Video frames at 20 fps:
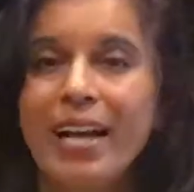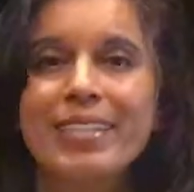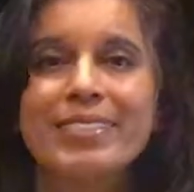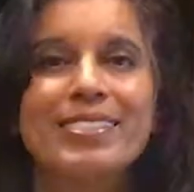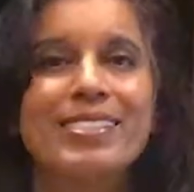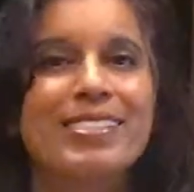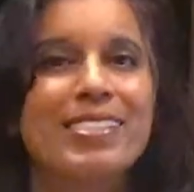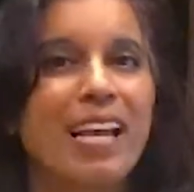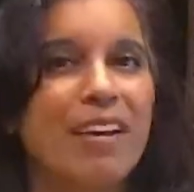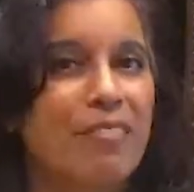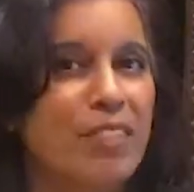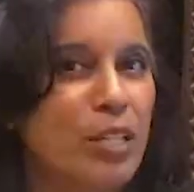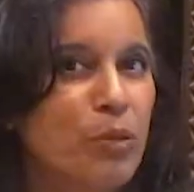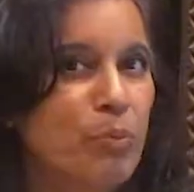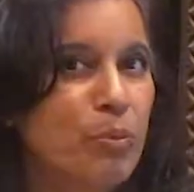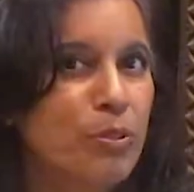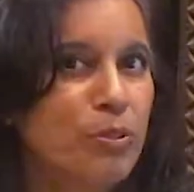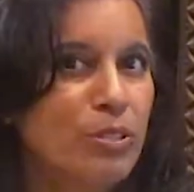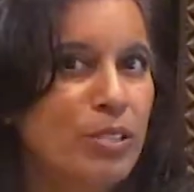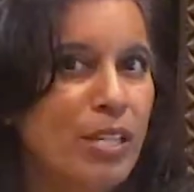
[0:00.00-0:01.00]
and
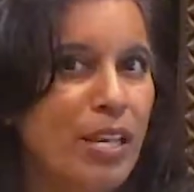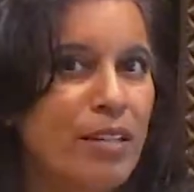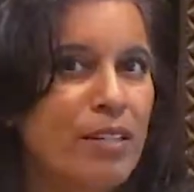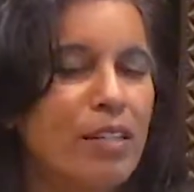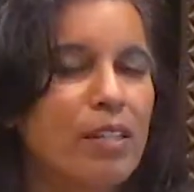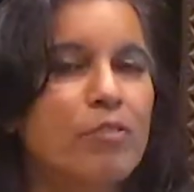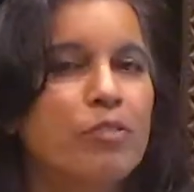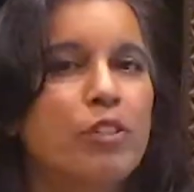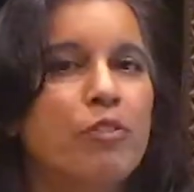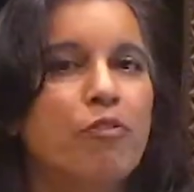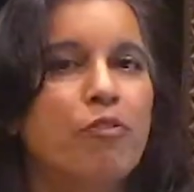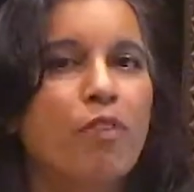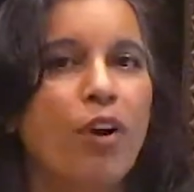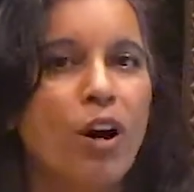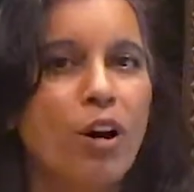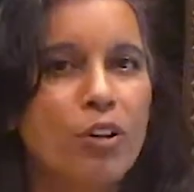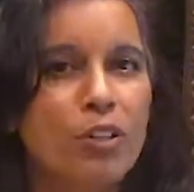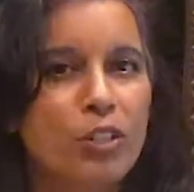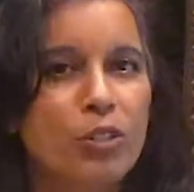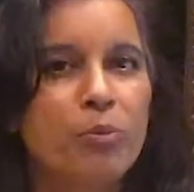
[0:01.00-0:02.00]
70% of the
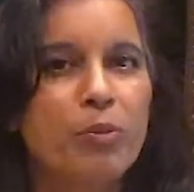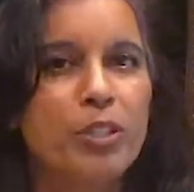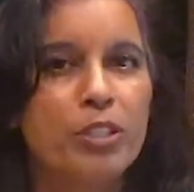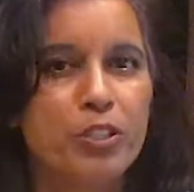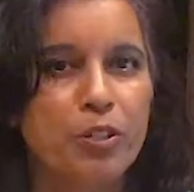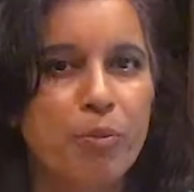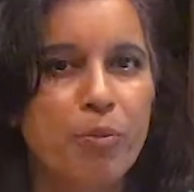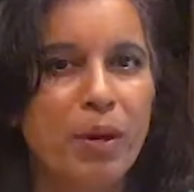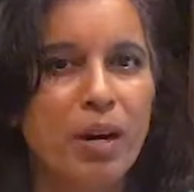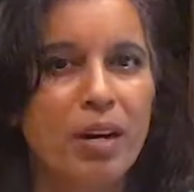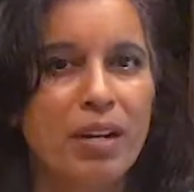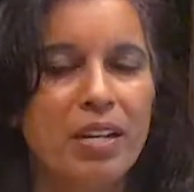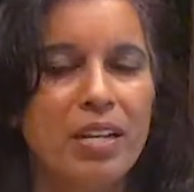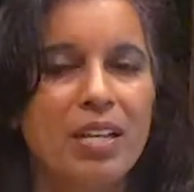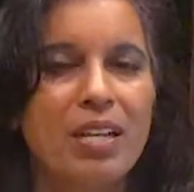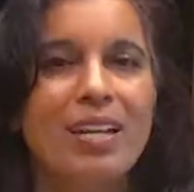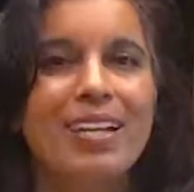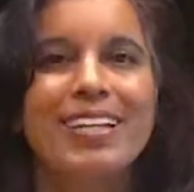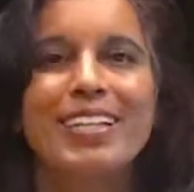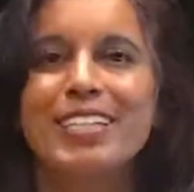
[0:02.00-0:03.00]
volume in your
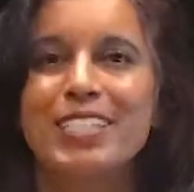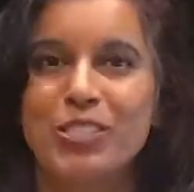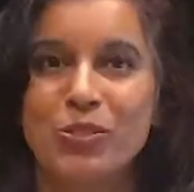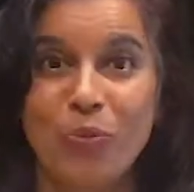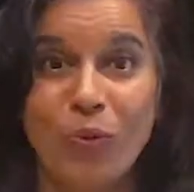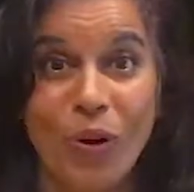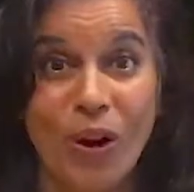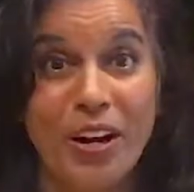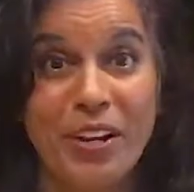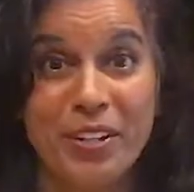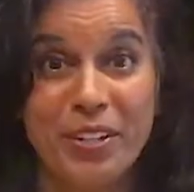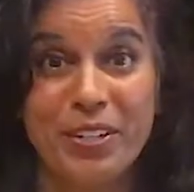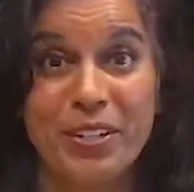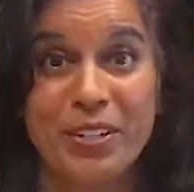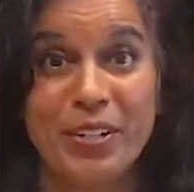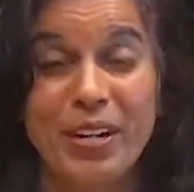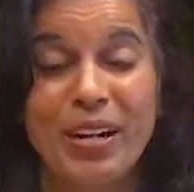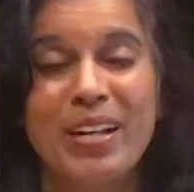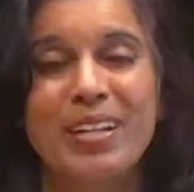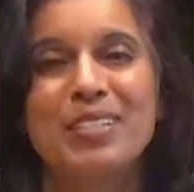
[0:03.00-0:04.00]
body is
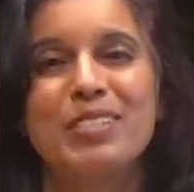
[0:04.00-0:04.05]
water.